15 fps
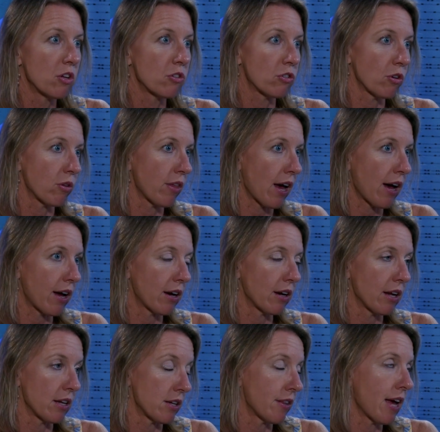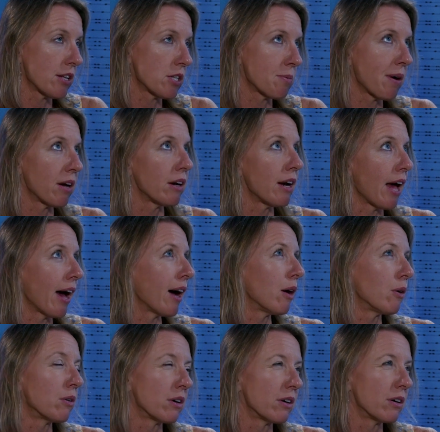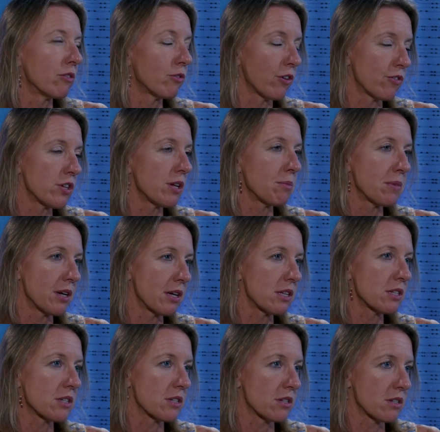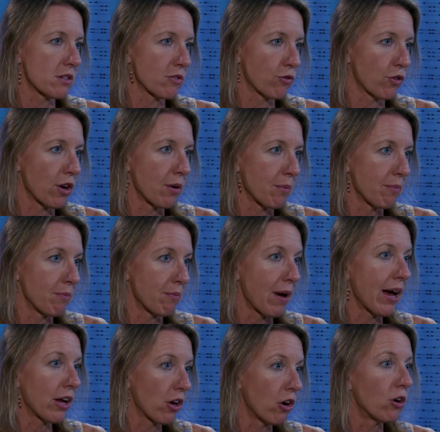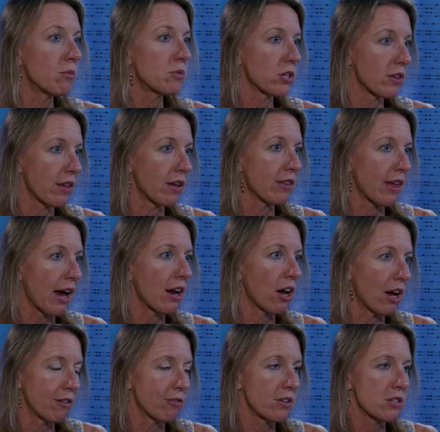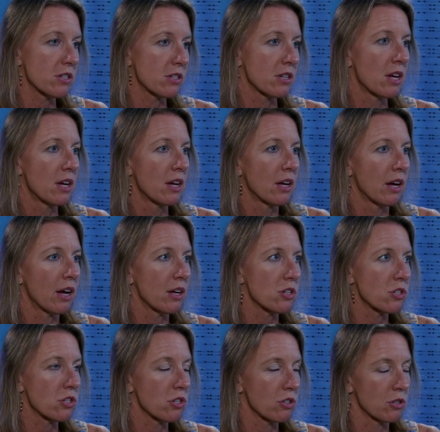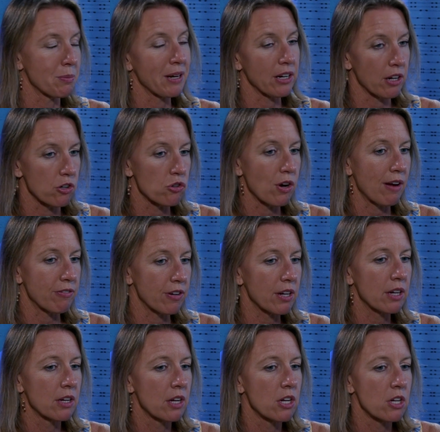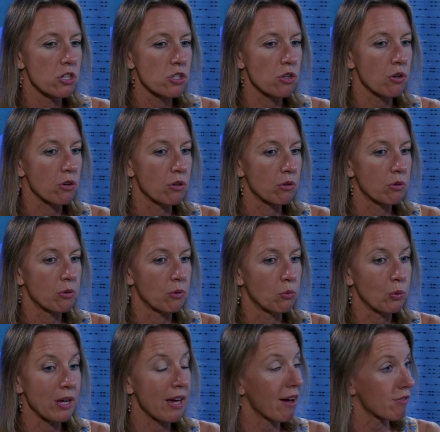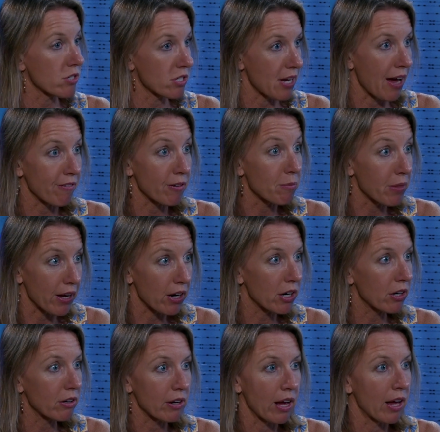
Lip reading: So that's about an hour and 15 minutes from my home to that office, depending on traffic. So we have a staff up there